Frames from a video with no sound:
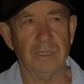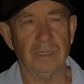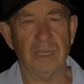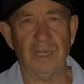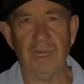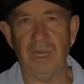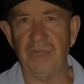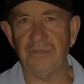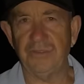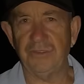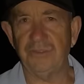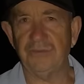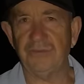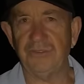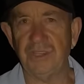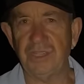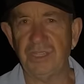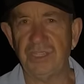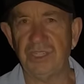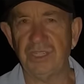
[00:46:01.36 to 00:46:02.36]
11
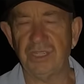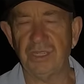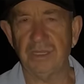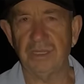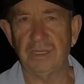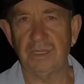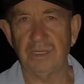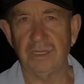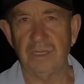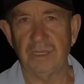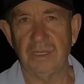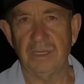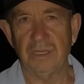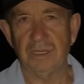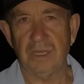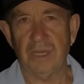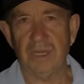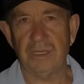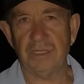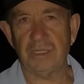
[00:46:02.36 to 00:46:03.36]
fish
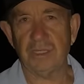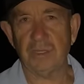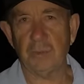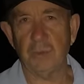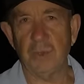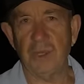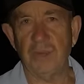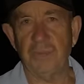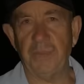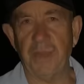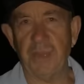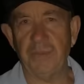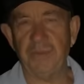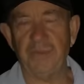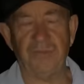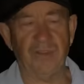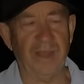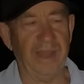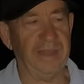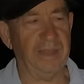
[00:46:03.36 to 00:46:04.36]
and squid a baby
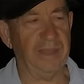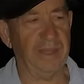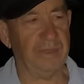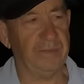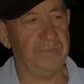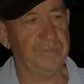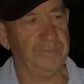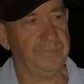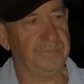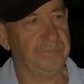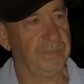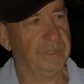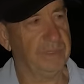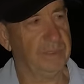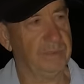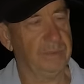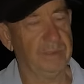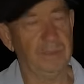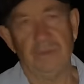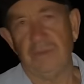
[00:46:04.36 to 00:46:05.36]
flathead.
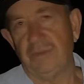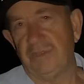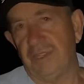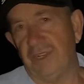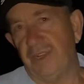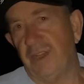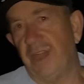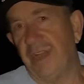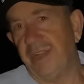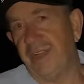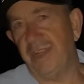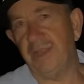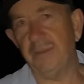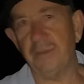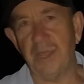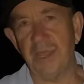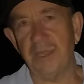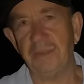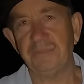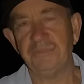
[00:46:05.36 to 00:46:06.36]
Tonight,
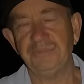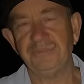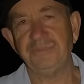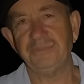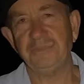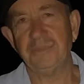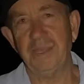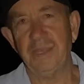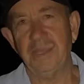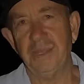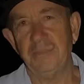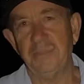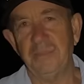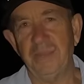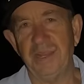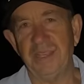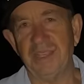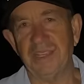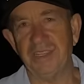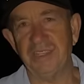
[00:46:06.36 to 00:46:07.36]
anyway but
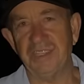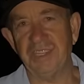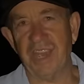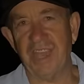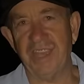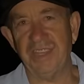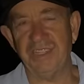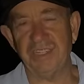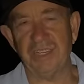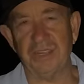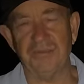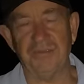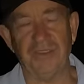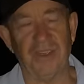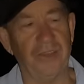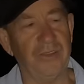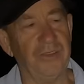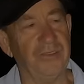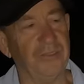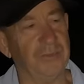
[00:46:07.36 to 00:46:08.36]
it can change, it can
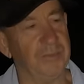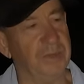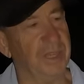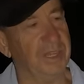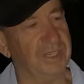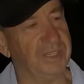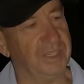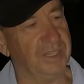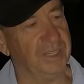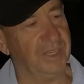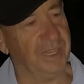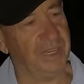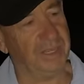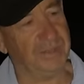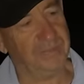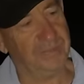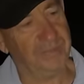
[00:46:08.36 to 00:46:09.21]
vary from night to night.